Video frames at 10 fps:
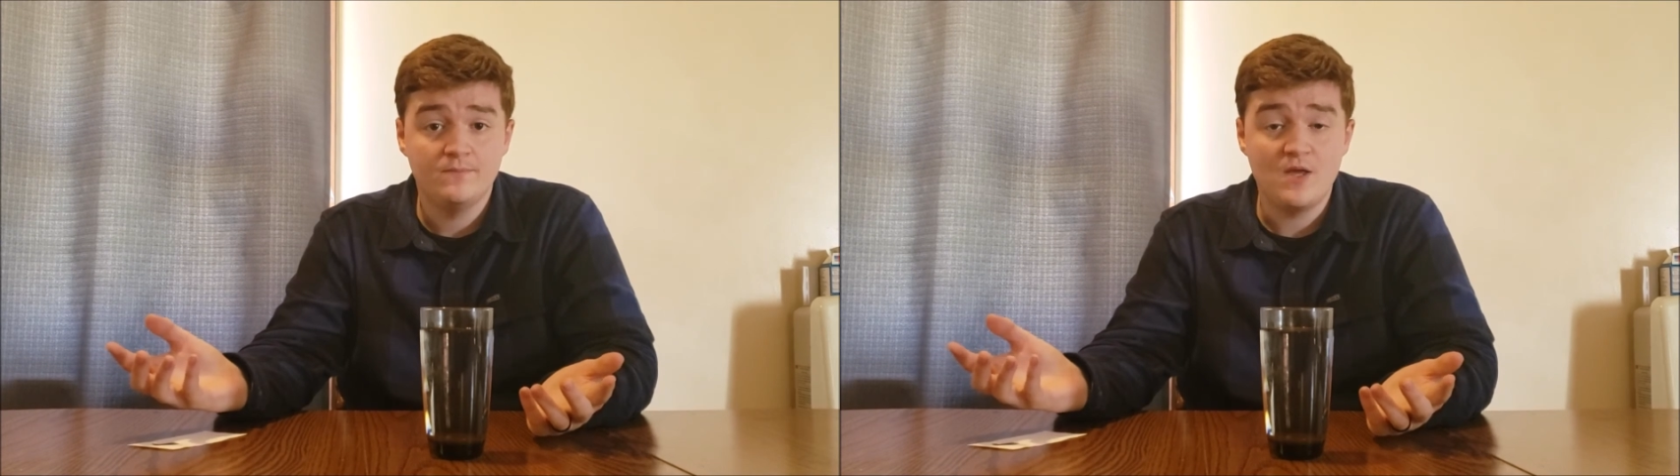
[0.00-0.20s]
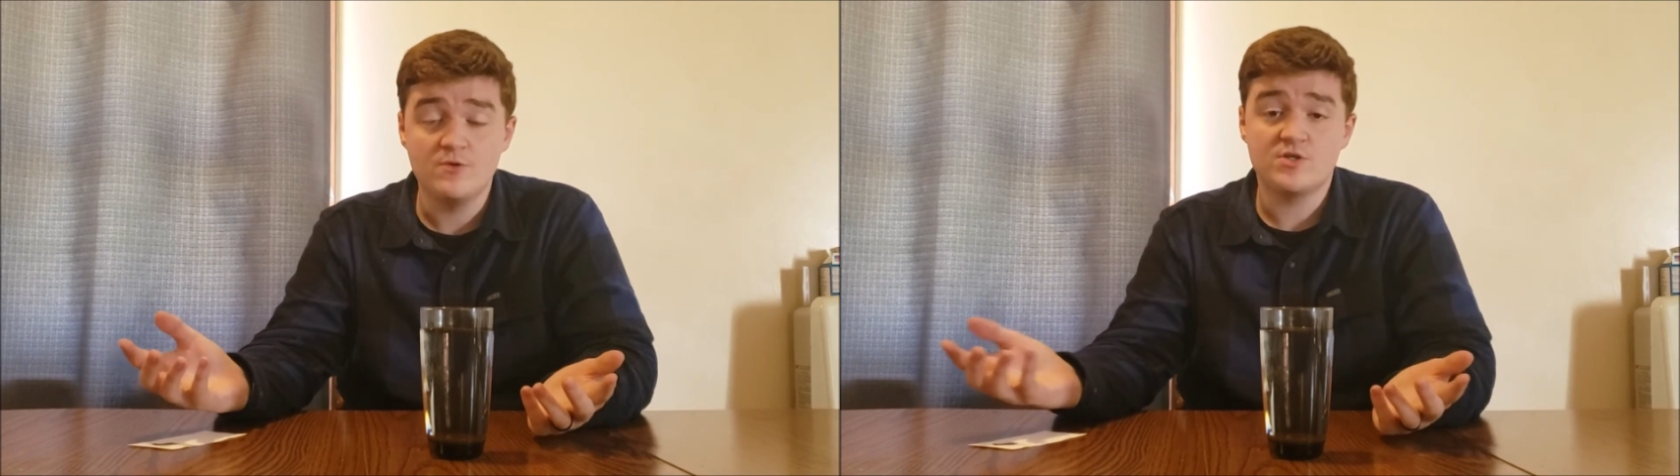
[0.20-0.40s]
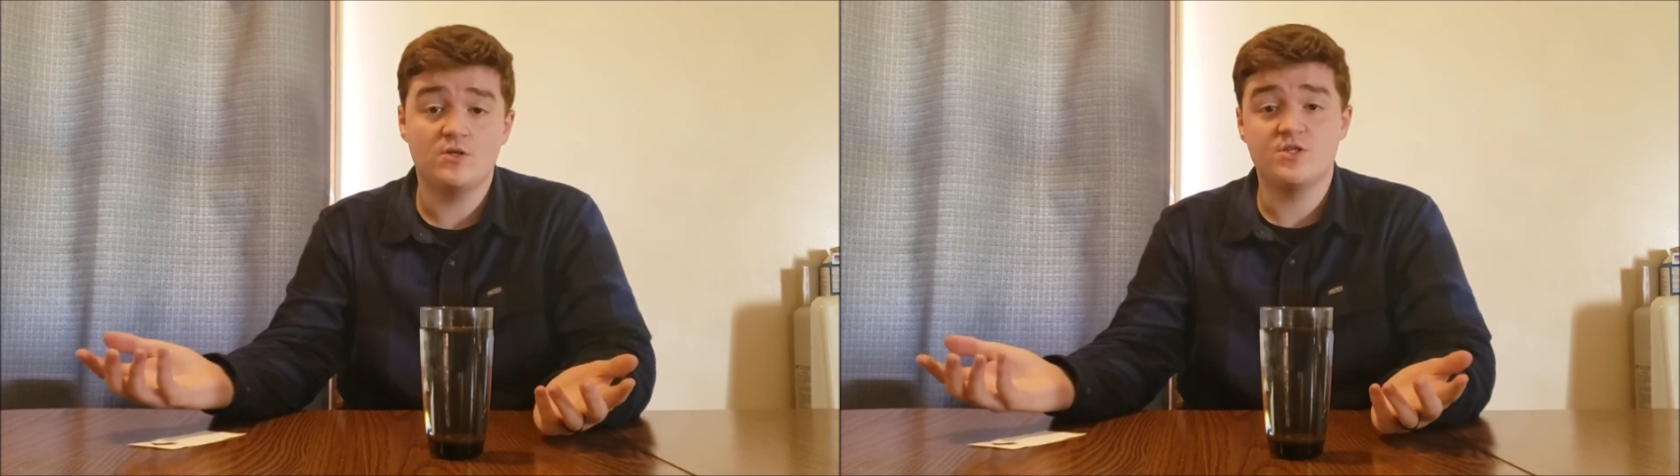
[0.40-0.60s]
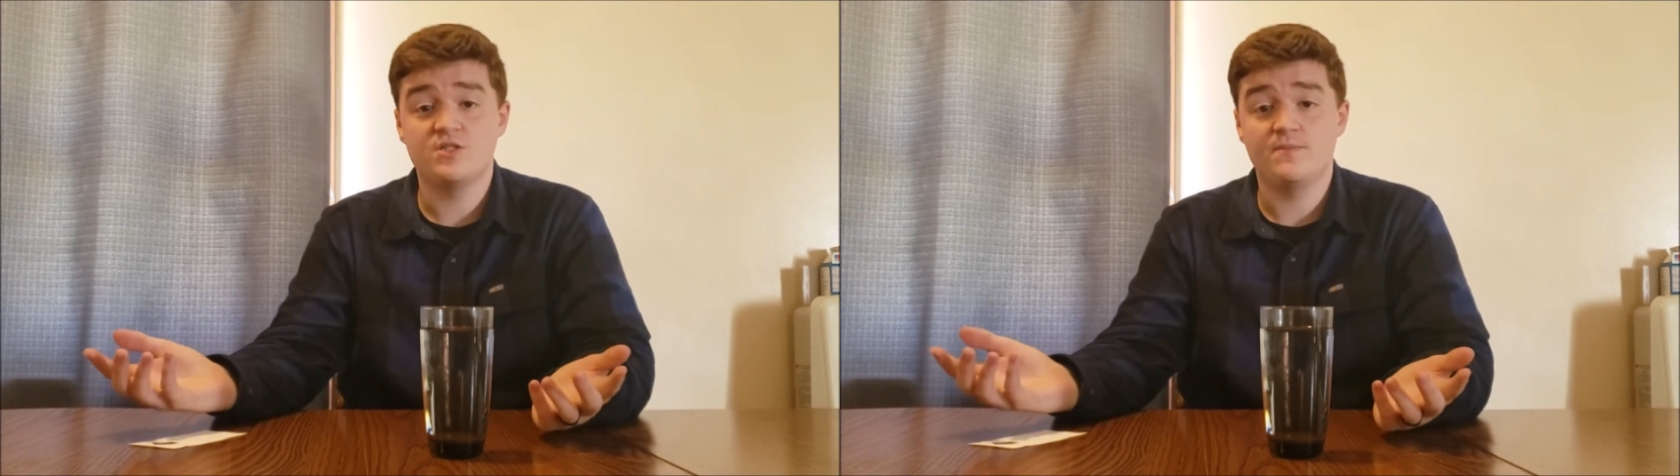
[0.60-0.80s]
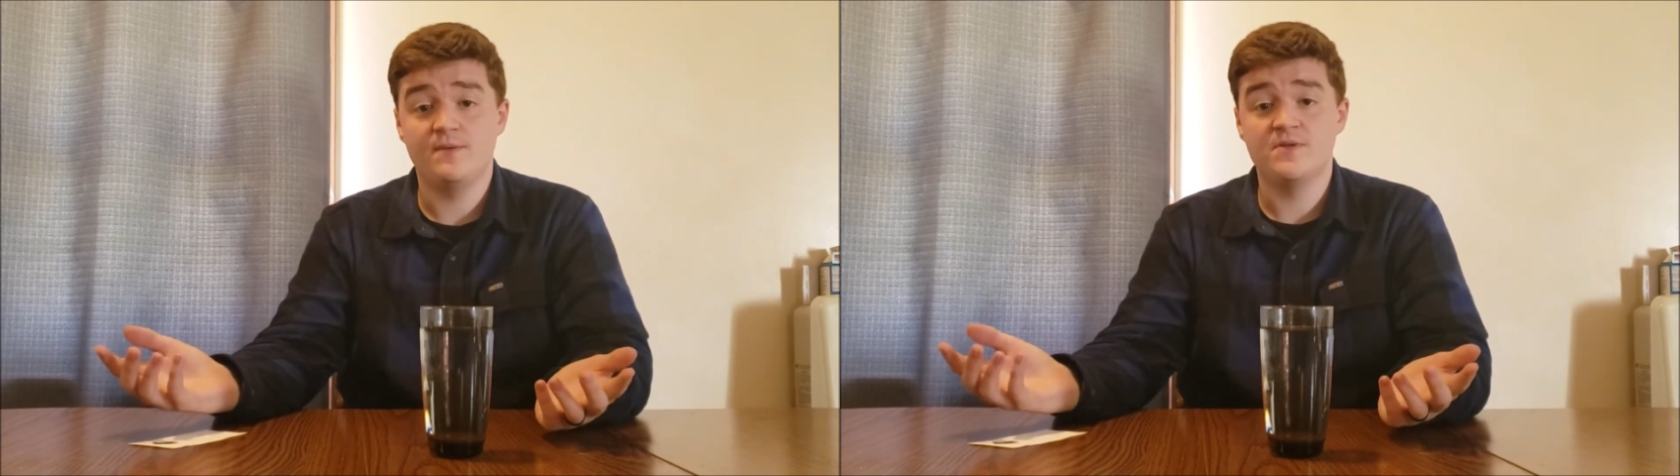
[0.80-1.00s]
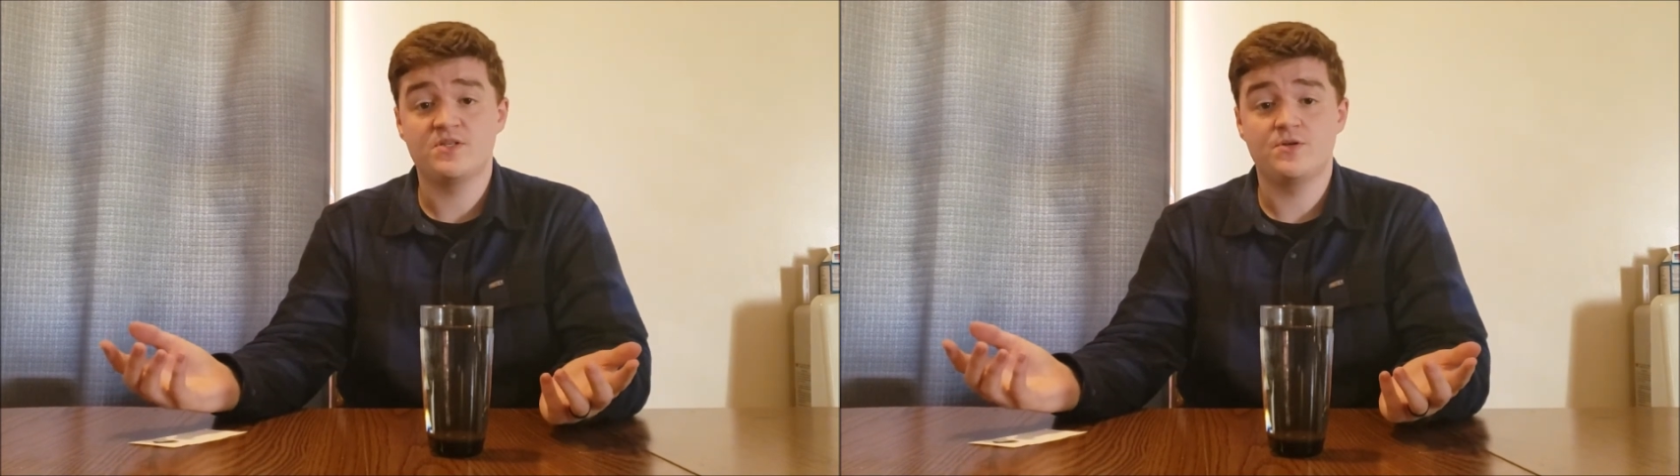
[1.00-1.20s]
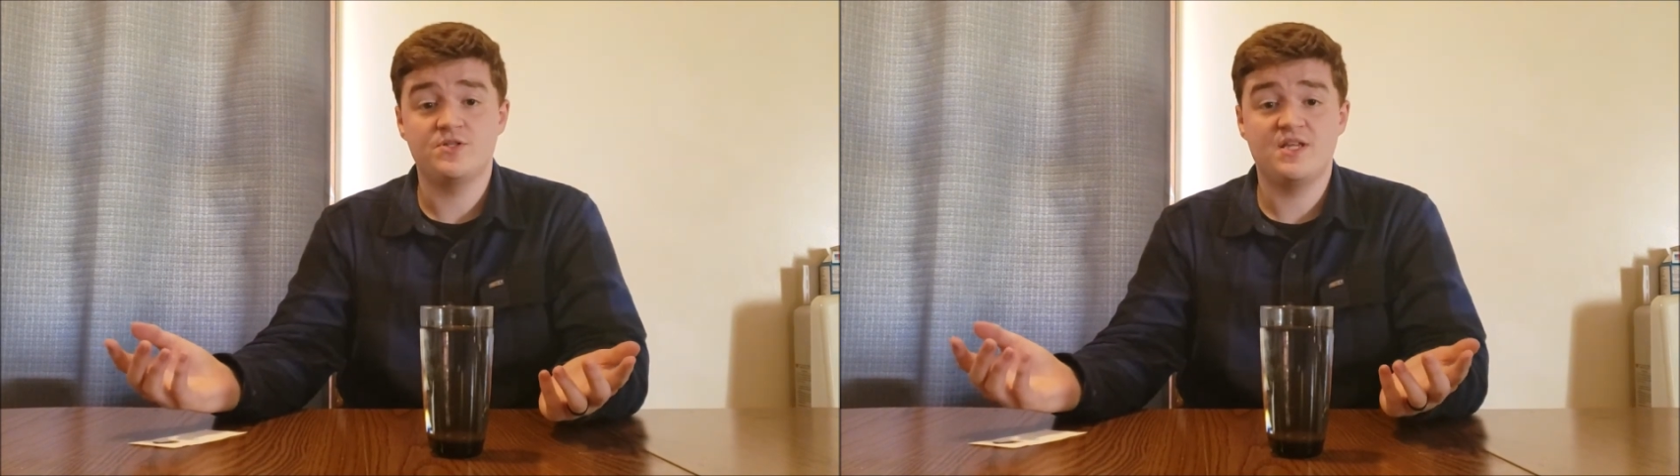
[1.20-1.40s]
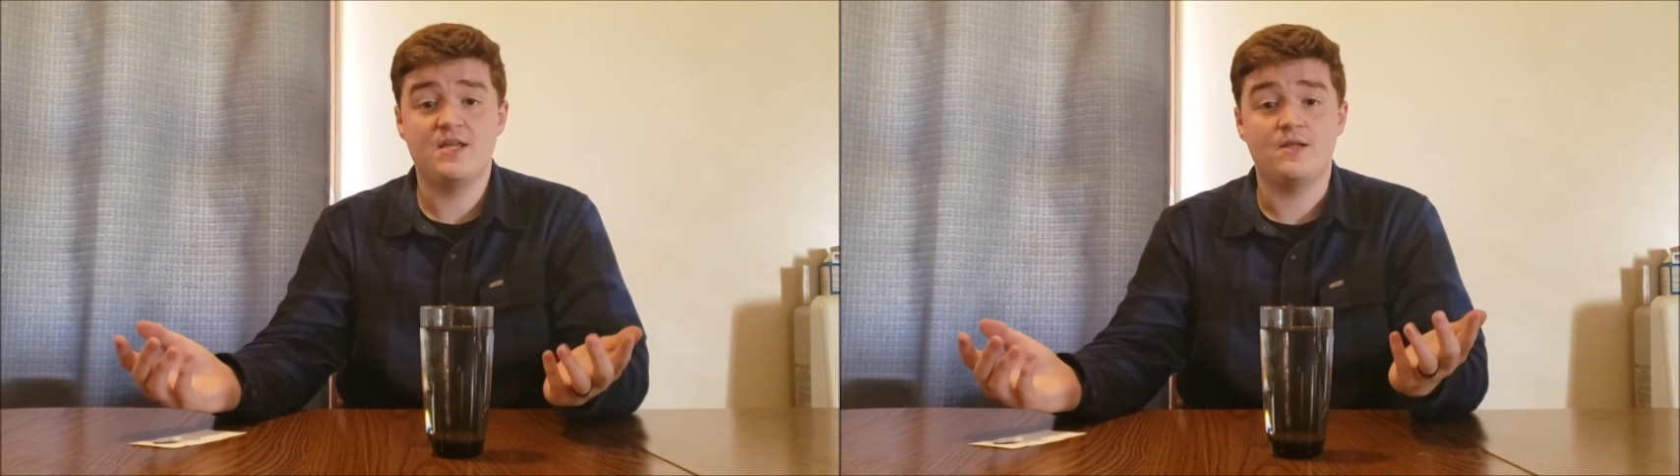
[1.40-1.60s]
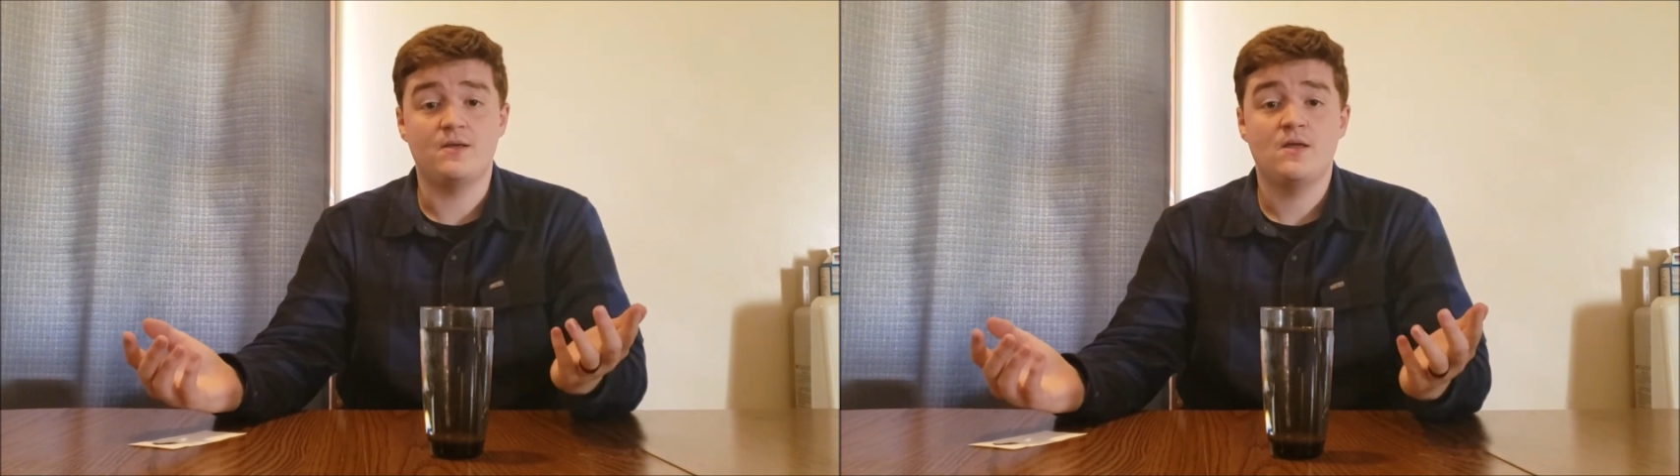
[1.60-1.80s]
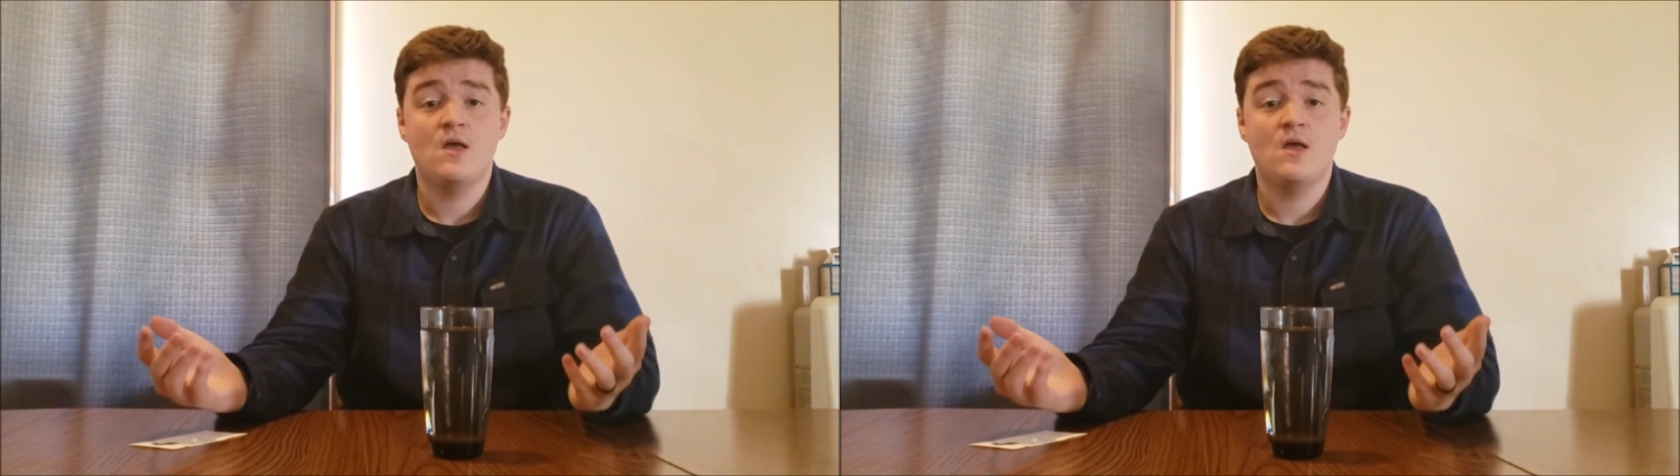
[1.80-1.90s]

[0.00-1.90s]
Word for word: It was all just a big misunderstanding.